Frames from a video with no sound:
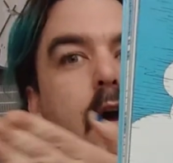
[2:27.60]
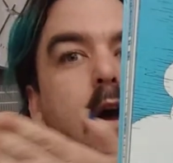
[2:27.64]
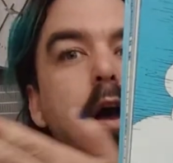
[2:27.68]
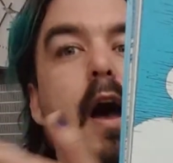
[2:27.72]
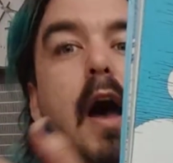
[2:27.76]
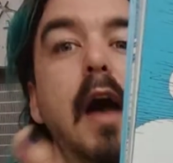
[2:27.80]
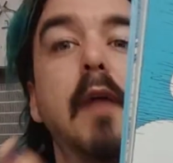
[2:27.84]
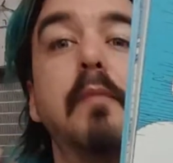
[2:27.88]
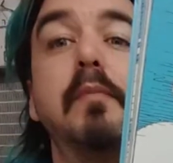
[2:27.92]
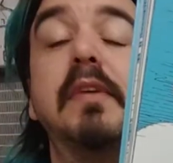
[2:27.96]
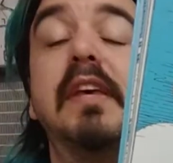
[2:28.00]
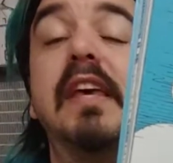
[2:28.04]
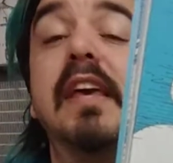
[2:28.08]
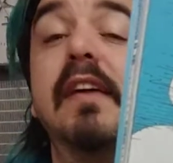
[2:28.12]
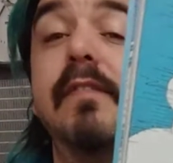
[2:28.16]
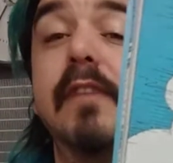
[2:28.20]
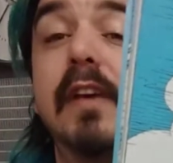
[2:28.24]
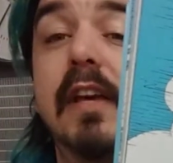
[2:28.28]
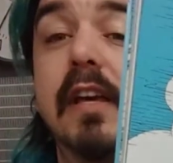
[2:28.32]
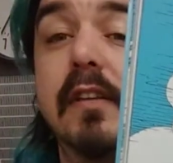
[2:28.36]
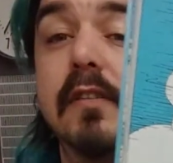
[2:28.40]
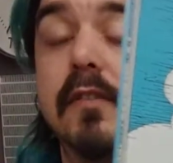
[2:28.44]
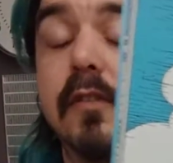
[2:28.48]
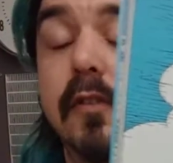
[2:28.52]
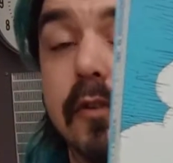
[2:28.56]
I'm giving
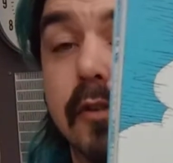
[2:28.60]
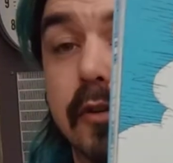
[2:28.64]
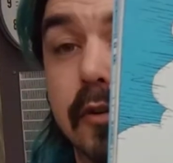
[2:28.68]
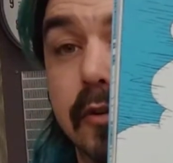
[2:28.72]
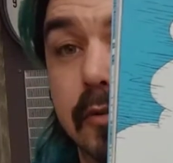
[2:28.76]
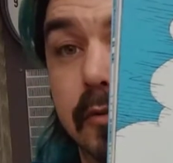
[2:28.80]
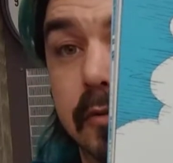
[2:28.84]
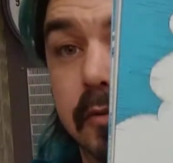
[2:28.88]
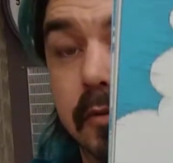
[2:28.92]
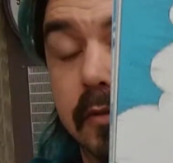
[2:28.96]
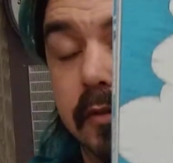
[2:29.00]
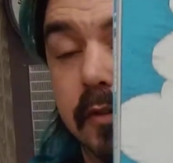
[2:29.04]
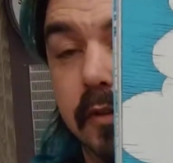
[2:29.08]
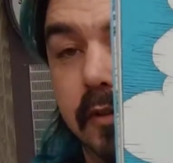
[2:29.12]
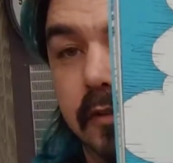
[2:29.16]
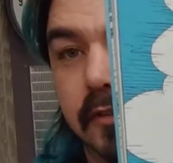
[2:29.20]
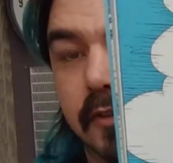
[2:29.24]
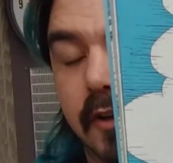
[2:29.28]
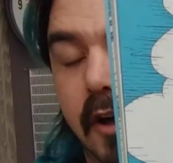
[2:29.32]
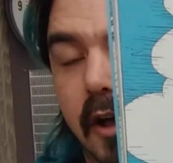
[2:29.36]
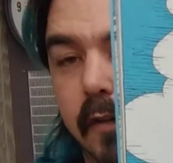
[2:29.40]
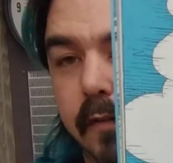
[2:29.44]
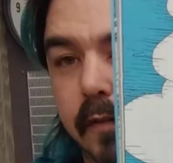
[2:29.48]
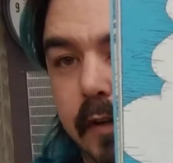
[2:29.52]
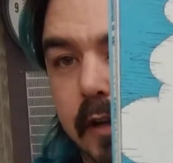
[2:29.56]
it to you to
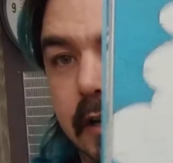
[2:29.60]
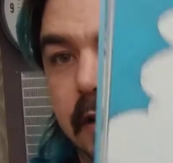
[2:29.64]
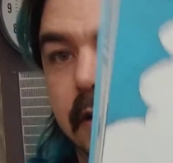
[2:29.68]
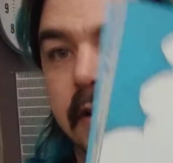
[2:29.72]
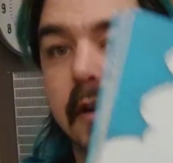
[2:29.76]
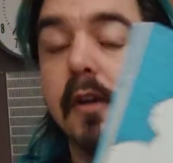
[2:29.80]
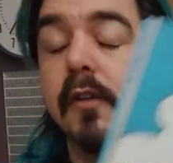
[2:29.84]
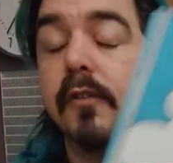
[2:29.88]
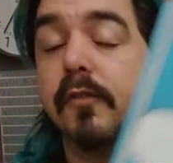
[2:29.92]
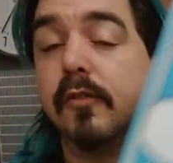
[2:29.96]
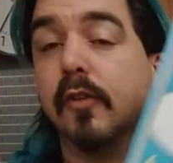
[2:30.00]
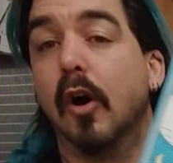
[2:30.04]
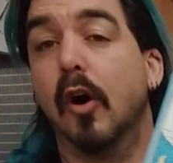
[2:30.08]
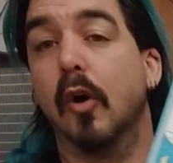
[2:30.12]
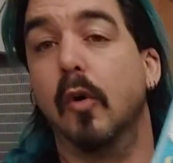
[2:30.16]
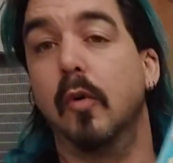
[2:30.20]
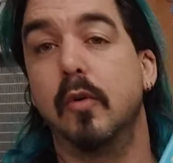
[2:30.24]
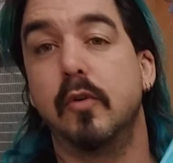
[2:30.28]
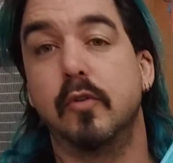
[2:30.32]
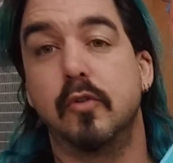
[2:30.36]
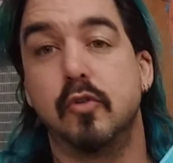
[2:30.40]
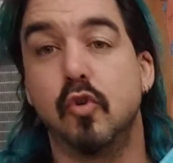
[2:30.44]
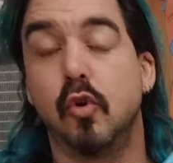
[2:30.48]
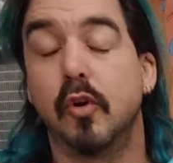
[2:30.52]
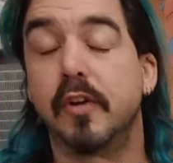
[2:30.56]
solve it. So
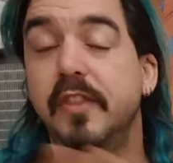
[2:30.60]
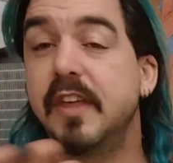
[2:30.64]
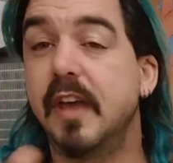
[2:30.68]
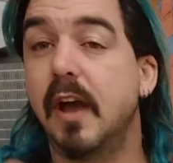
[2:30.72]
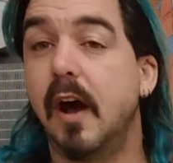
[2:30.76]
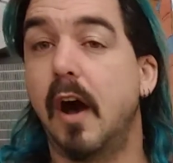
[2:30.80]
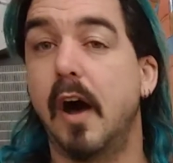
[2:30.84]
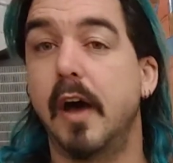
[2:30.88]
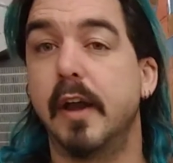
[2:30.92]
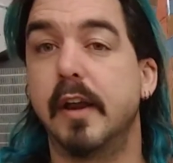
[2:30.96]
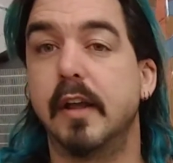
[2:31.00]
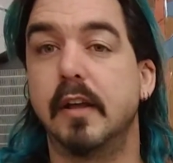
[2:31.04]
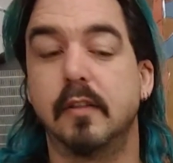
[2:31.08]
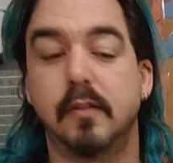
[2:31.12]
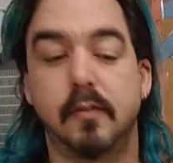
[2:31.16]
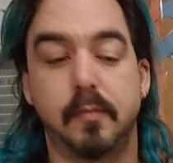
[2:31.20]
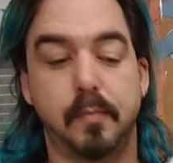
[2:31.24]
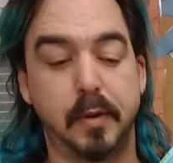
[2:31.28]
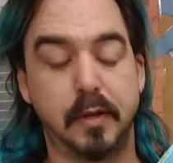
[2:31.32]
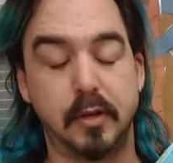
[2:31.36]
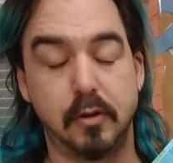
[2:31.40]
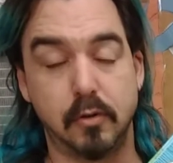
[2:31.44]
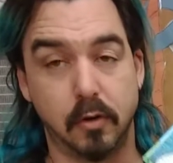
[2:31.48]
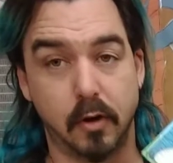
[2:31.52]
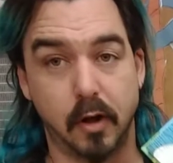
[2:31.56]
you're the audience,
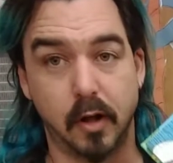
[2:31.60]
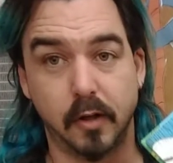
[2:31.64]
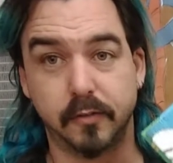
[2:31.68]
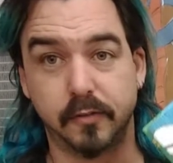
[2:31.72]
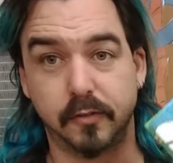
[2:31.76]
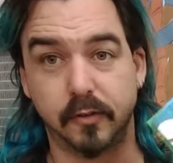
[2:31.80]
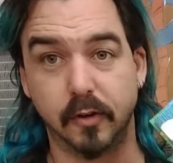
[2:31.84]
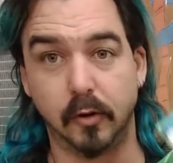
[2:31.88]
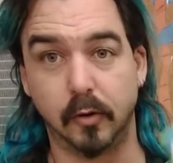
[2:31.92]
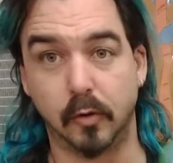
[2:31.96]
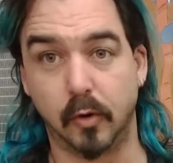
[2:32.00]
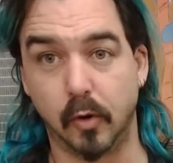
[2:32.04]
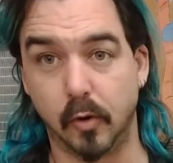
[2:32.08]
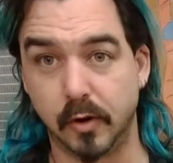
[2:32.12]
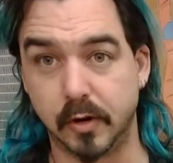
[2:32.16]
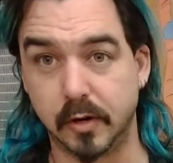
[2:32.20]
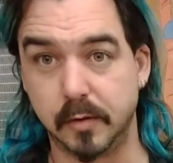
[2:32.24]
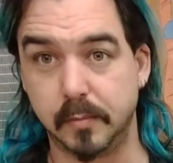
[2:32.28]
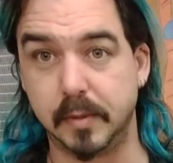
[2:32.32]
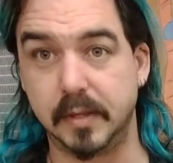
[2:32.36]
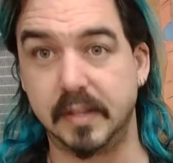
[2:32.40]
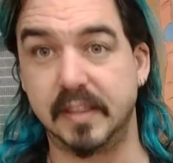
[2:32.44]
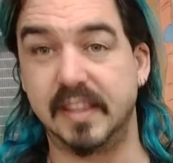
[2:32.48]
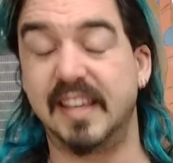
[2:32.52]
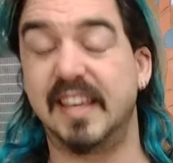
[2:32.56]
but you're also going to
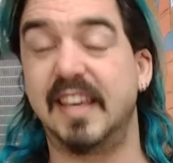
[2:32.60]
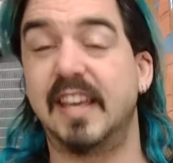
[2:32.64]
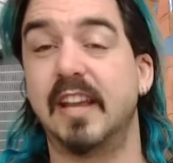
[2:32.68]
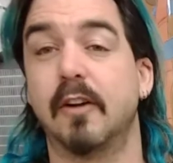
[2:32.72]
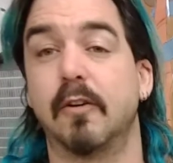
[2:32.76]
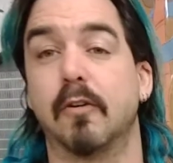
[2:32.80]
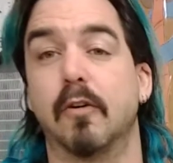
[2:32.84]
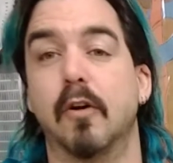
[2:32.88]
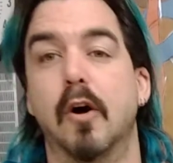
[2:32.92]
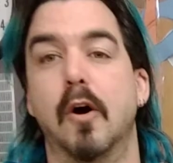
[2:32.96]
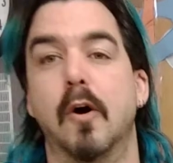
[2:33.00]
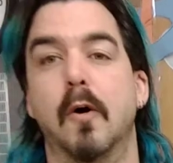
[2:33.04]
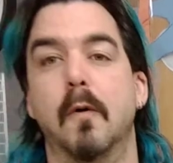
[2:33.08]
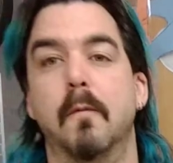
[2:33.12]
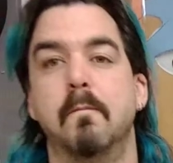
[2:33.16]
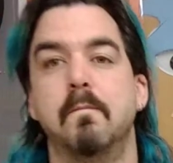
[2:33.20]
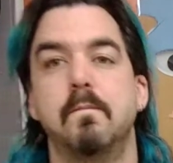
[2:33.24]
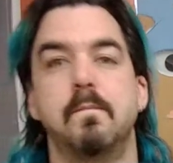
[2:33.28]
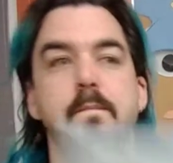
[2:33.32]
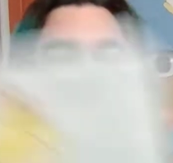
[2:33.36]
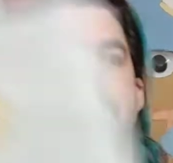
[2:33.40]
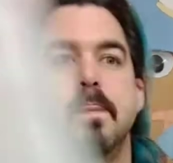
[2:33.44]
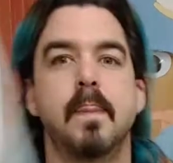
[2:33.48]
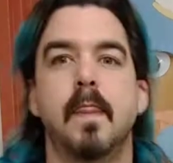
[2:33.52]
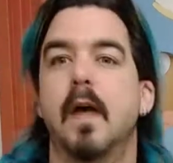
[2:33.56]
be the hero
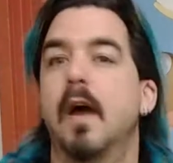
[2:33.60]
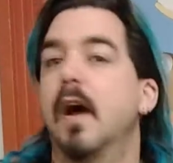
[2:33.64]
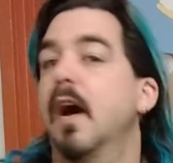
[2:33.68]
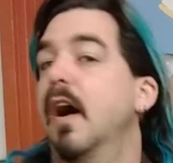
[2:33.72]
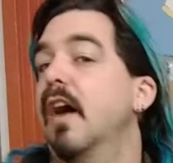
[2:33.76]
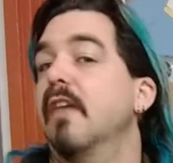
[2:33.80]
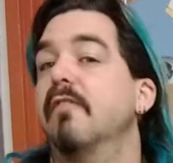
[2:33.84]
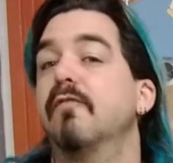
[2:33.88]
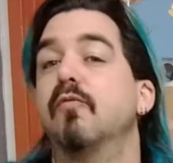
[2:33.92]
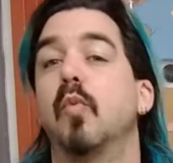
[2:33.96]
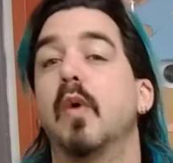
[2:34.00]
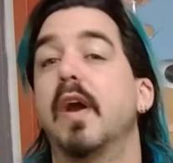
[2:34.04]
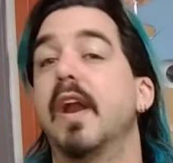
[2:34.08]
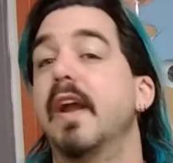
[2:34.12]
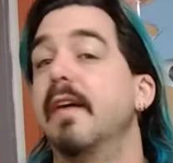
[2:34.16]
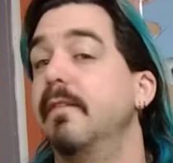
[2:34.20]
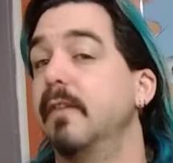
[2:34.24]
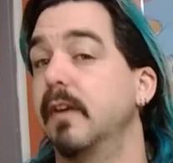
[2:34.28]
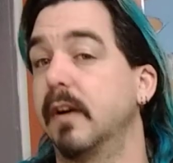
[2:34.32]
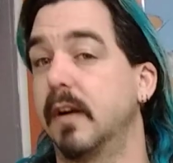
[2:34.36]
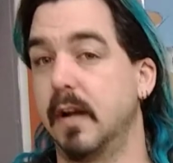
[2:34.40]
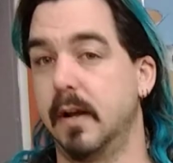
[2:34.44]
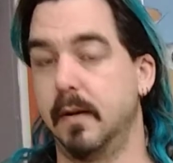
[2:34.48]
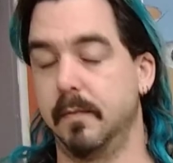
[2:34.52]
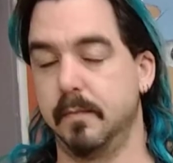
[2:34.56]
of whatever
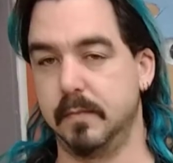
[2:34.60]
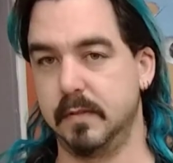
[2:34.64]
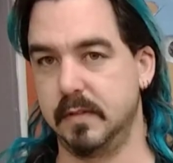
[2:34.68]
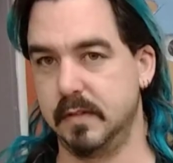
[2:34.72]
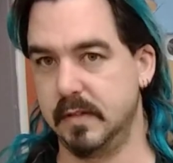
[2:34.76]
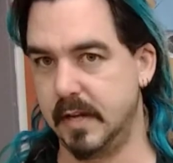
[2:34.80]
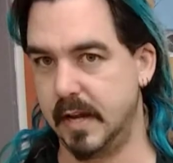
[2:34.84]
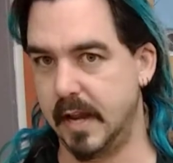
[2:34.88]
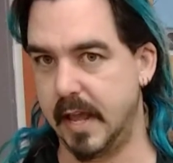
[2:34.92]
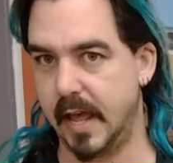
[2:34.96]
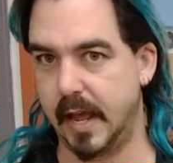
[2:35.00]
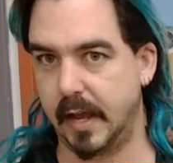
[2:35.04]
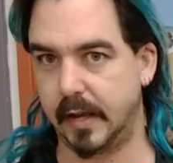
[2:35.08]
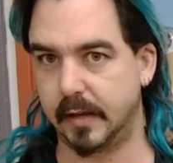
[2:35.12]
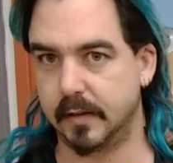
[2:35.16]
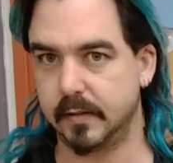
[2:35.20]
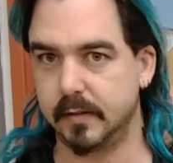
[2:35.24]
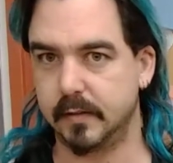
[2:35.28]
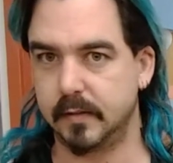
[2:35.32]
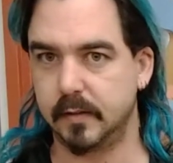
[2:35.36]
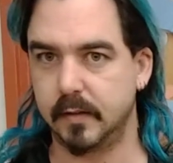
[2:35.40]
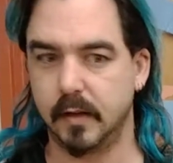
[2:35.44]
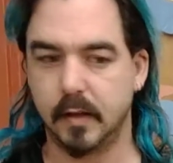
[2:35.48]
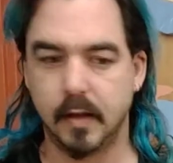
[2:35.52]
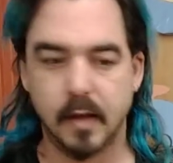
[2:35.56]
comes
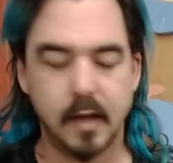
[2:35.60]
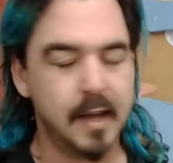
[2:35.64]
next.